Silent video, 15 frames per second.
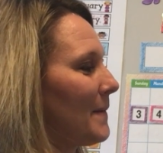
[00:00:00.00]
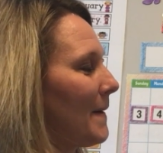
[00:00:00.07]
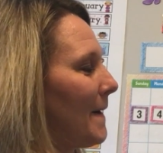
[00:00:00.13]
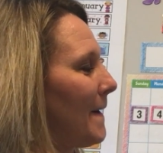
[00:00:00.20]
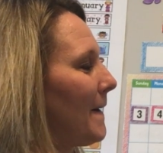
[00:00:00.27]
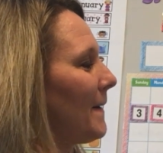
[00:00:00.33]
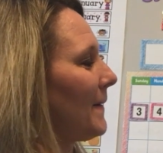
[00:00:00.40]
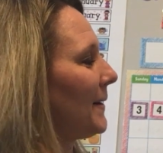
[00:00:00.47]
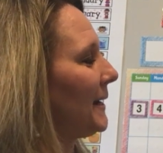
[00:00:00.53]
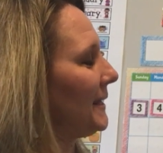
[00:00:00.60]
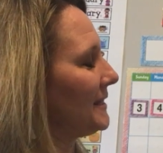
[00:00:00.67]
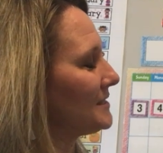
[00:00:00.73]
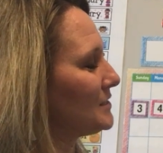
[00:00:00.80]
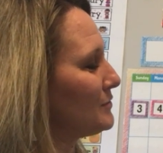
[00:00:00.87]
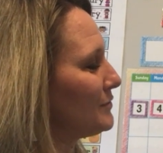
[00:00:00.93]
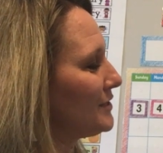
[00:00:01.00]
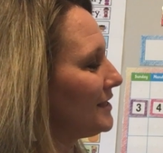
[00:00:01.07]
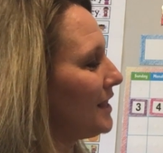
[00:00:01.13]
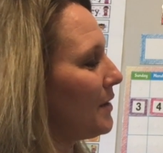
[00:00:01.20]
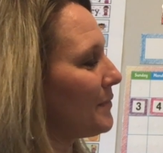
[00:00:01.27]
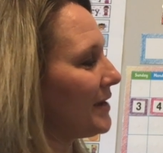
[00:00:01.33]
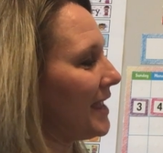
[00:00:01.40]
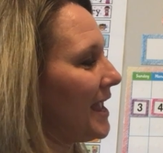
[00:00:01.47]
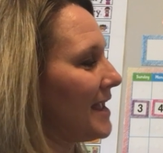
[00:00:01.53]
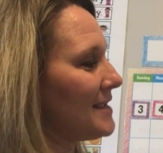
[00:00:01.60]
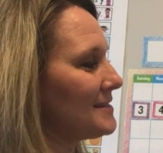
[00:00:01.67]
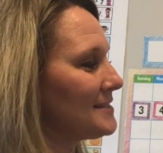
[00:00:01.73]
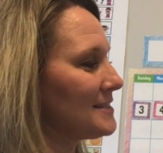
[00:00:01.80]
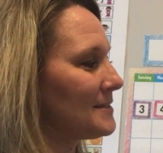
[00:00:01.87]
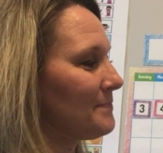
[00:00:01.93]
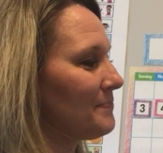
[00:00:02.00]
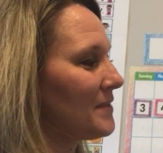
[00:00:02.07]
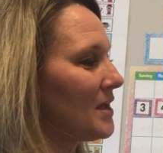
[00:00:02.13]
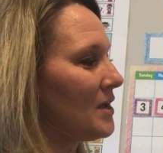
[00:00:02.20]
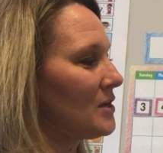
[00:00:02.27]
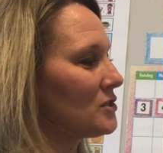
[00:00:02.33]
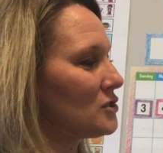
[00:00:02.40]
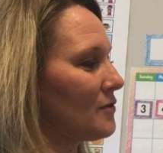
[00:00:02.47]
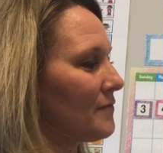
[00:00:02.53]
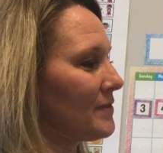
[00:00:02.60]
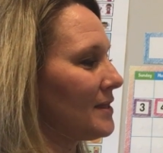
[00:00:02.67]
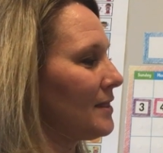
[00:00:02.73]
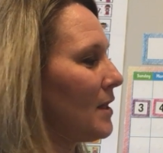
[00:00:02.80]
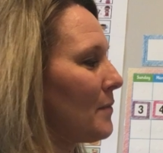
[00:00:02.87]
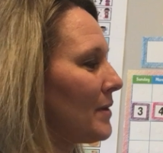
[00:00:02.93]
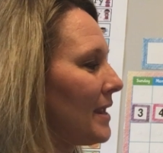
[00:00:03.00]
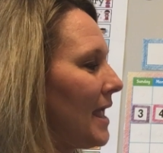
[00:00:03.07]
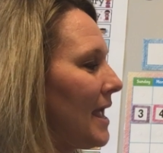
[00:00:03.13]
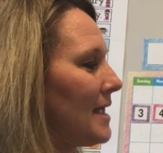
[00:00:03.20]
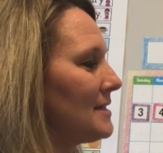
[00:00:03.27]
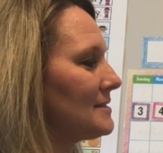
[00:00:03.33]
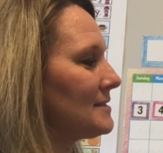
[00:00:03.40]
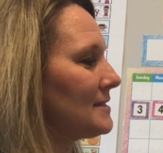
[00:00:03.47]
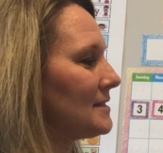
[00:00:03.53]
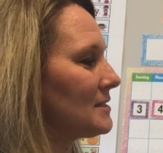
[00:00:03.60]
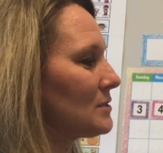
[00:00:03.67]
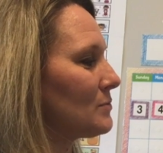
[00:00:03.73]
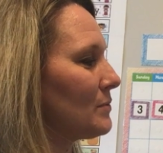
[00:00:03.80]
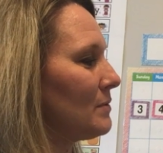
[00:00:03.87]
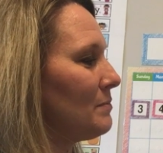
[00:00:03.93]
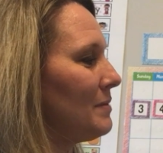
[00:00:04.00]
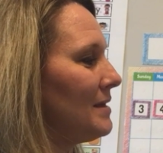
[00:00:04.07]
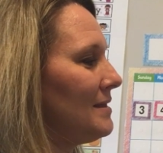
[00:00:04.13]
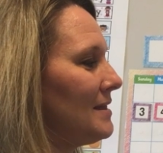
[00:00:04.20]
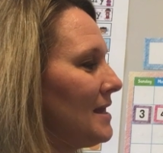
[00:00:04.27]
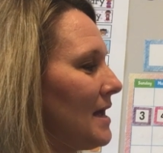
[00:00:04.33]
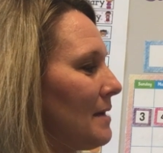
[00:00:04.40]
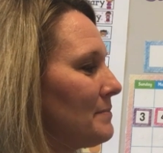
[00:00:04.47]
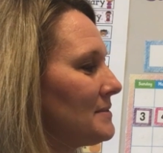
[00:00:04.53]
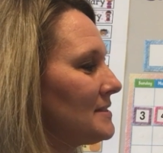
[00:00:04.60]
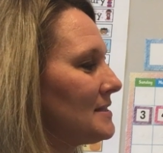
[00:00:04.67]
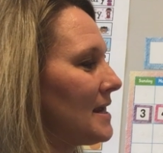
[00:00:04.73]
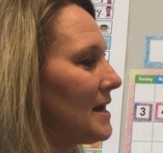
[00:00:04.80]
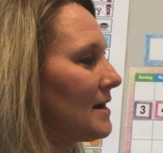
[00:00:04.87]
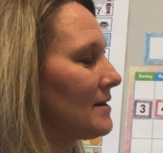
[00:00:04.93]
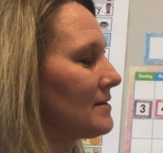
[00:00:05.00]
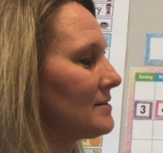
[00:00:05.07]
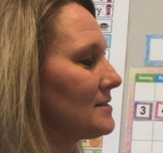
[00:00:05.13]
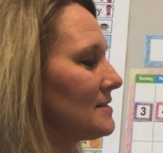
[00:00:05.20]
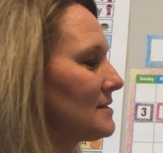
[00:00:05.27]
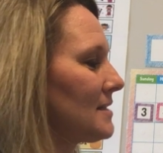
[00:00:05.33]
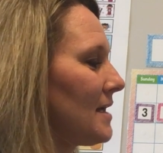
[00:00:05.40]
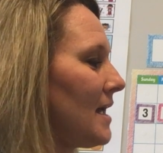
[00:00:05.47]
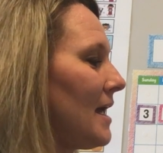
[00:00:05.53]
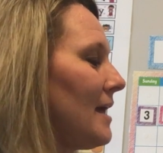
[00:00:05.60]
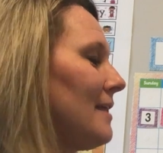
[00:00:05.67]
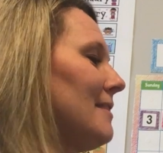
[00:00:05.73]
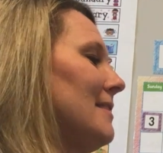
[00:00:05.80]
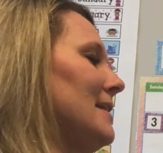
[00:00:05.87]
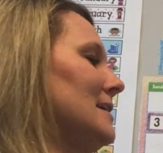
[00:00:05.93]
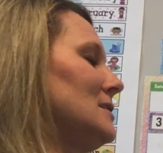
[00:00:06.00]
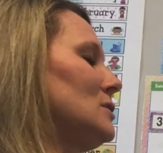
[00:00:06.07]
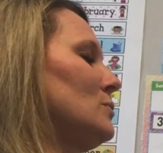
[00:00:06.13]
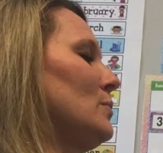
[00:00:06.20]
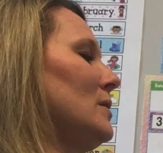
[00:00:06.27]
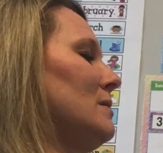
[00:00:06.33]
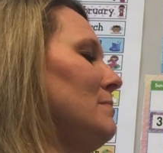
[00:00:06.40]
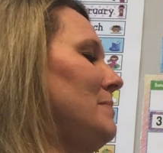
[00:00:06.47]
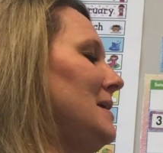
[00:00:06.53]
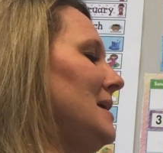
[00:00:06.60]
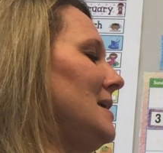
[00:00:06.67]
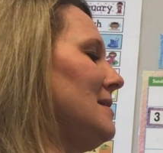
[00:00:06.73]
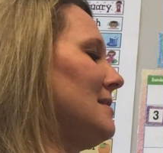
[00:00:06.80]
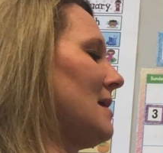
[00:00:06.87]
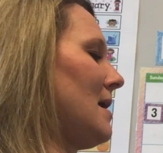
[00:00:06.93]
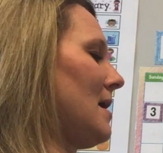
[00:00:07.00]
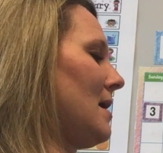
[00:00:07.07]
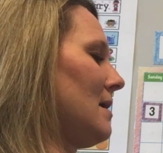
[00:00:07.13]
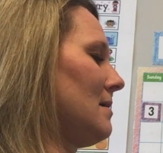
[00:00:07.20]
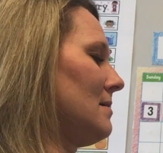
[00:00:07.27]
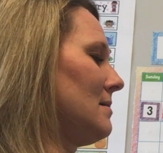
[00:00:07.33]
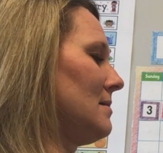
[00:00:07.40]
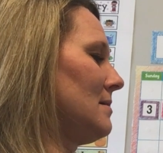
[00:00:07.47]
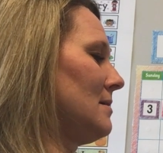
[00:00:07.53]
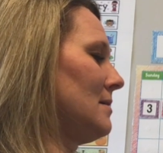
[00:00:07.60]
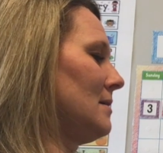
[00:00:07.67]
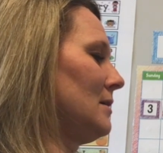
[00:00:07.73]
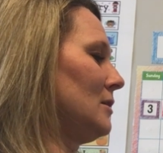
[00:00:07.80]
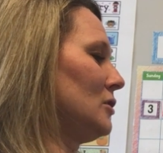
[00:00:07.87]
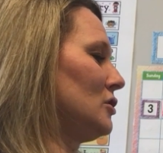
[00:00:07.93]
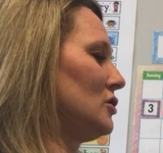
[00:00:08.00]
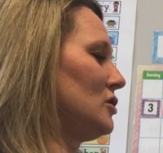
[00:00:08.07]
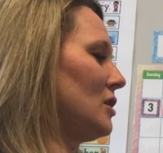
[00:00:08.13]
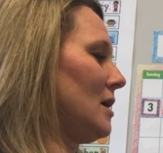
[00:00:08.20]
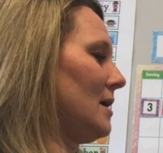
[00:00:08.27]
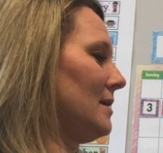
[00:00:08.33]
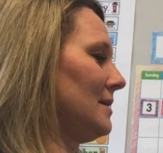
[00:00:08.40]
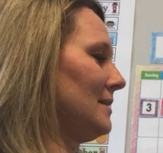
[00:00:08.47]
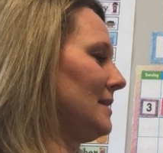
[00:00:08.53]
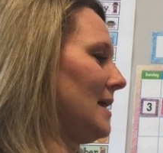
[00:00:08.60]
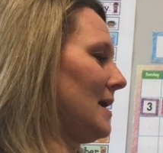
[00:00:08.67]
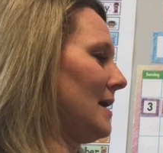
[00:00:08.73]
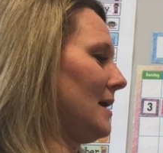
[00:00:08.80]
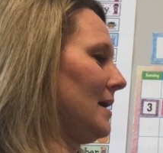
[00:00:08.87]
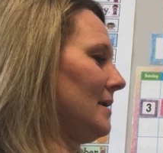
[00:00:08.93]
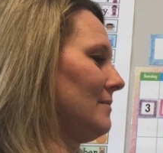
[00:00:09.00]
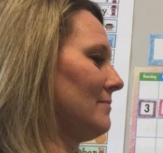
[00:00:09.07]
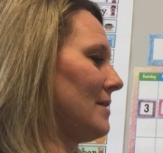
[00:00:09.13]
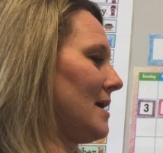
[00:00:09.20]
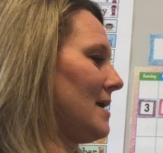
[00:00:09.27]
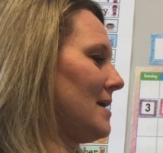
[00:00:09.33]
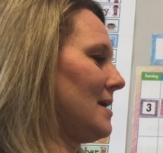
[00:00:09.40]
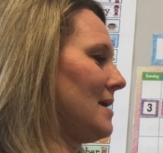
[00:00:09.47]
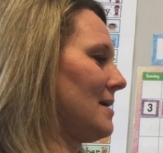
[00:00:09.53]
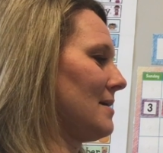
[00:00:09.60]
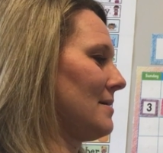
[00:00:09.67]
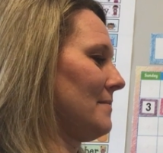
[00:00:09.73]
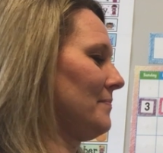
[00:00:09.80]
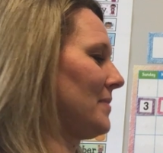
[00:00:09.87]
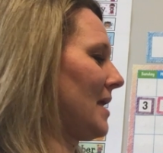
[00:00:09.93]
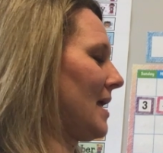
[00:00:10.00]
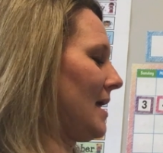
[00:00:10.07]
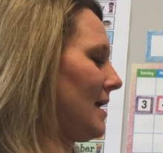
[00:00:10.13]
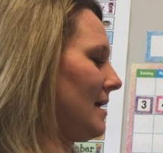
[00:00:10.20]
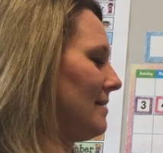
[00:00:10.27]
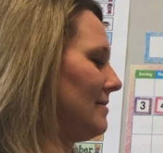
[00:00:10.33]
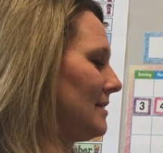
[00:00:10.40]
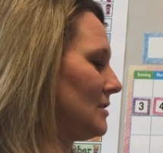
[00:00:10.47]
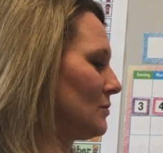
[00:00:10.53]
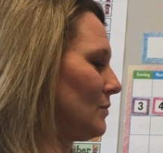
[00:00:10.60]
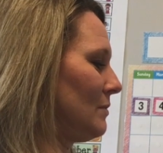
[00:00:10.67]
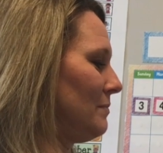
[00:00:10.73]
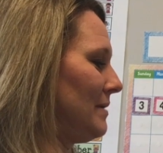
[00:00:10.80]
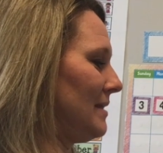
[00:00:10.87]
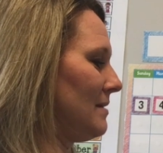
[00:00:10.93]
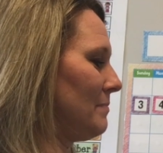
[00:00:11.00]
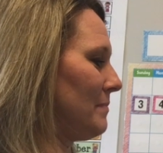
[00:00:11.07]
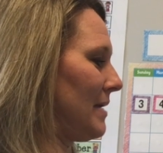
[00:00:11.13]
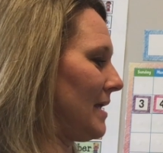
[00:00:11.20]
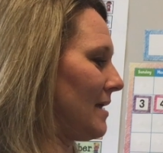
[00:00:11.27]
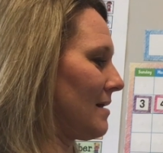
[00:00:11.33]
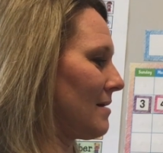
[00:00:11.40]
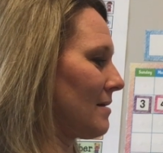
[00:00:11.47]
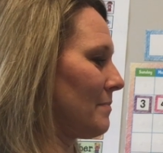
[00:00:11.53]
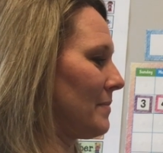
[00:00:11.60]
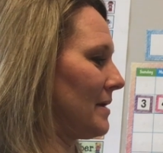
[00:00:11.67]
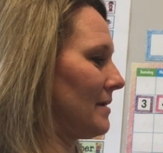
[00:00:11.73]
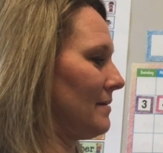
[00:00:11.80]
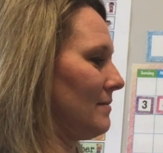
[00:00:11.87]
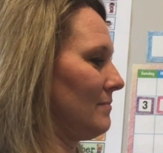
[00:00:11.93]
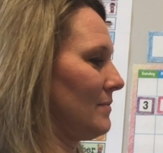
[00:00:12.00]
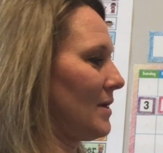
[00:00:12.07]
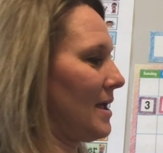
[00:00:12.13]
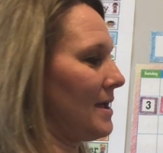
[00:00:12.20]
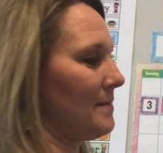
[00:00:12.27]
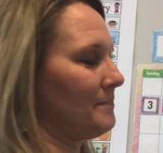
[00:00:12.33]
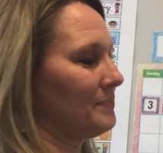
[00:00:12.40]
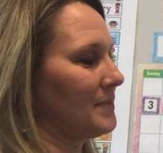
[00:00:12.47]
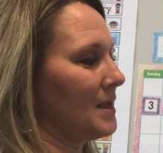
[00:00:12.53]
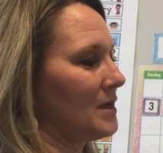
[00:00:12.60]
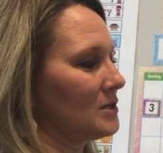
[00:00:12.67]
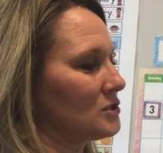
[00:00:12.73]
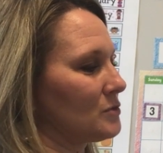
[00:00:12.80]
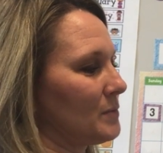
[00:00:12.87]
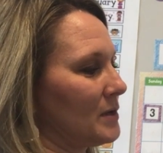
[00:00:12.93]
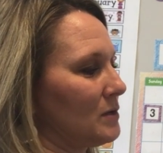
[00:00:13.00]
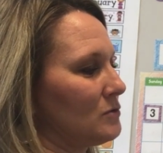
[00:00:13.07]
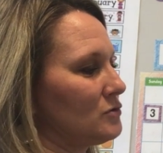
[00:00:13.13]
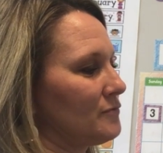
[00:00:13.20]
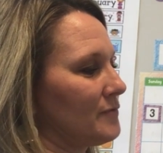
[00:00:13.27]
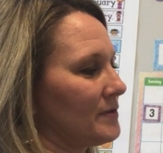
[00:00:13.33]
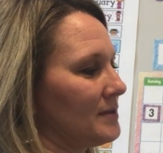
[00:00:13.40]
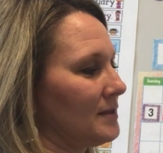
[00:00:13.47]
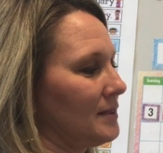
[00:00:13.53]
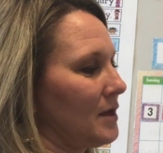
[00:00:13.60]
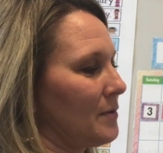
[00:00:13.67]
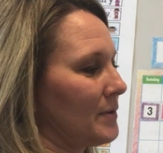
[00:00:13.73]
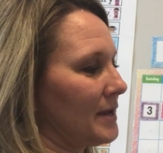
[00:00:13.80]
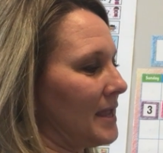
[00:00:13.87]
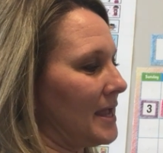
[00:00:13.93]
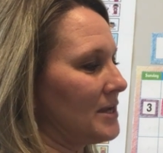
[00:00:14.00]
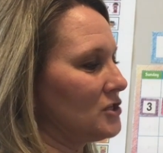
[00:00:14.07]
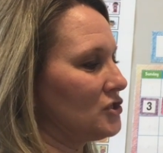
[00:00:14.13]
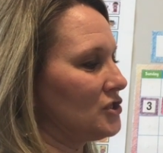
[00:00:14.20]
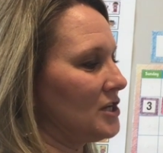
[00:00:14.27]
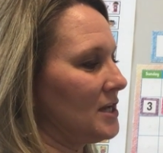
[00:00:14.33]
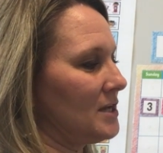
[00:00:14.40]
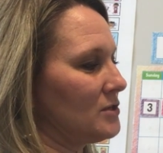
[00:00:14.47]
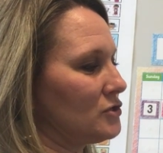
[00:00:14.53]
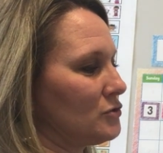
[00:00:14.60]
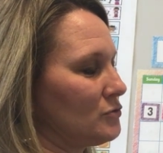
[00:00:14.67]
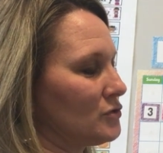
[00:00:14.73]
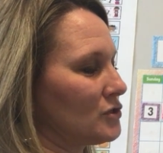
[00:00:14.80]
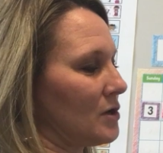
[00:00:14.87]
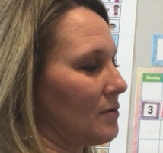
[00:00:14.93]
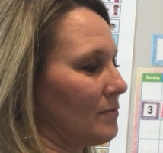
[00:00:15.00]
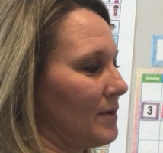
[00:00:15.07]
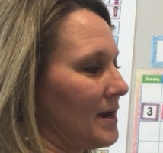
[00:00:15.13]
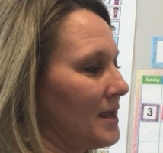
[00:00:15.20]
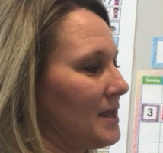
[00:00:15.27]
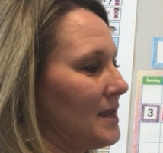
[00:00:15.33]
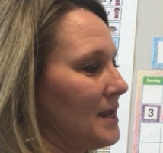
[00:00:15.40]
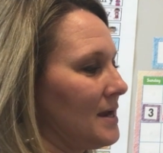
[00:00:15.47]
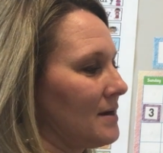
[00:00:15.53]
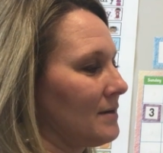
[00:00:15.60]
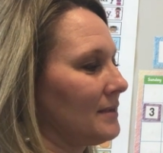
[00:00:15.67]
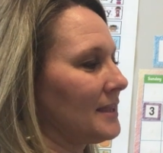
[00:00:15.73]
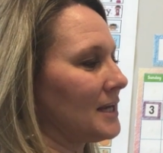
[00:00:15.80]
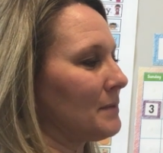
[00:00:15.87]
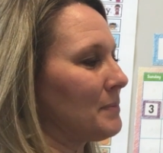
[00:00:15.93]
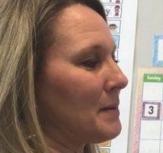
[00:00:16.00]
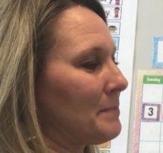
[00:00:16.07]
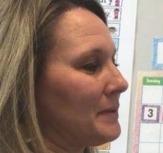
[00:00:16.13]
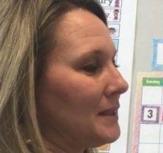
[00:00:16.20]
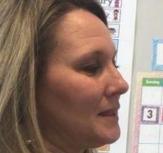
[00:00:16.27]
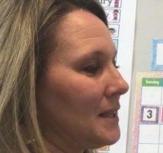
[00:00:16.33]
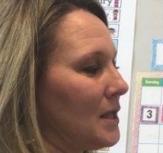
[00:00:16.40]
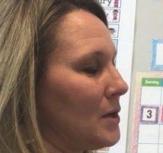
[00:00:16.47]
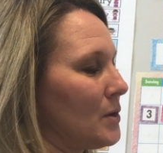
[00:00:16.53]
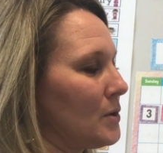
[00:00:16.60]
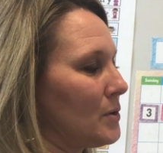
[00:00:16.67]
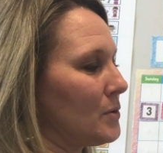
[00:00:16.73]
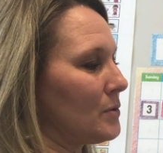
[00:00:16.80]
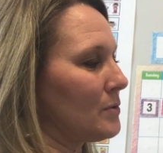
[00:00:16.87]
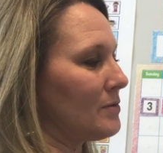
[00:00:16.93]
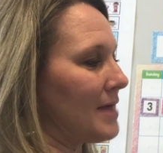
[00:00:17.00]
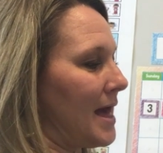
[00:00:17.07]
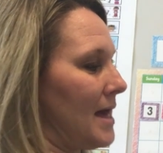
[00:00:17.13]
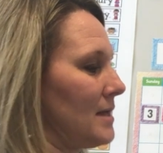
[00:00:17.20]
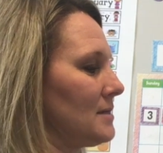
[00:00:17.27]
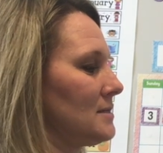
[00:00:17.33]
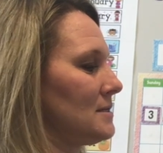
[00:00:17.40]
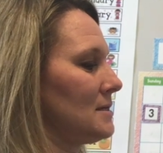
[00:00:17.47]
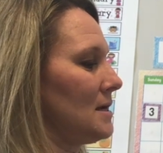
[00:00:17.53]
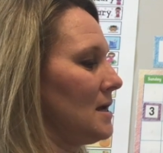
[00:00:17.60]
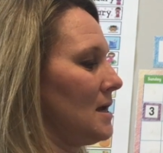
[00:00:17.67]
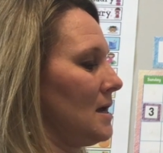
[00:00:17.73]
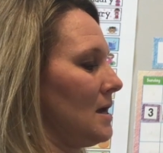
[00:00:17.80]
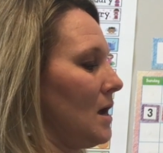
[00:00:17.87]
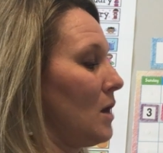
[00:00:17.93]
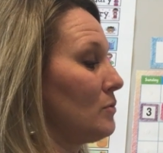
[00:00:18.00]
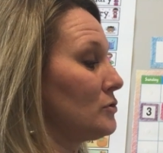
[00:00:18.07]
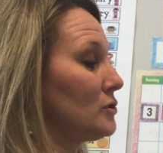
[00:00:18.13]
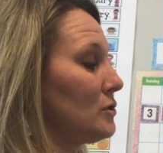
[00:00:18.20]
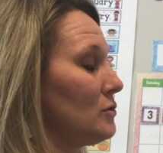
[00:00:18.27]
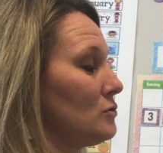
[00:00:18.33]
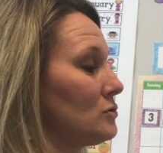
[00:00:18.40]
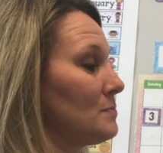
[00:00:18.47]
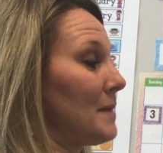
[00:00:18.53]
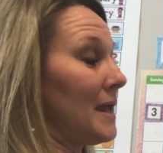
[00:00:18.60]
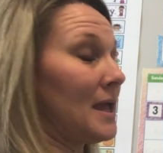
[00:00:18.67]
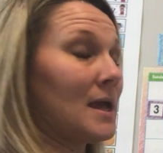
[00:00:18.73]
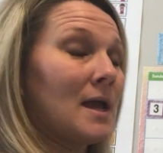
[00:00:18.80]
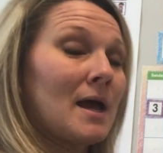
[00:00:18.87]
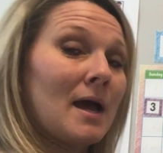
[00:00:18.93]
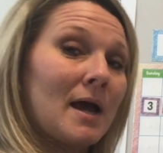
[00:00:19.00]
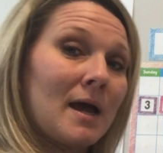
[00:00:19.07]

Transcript: All right, let's do the lowercase. So for the lowercase, this would be the upstairs. This would be the dotted line right here, and this would be the pink carpet, okay? So what you do for the lowercase g is you start right here, a little bit below that. Oh, excuse me.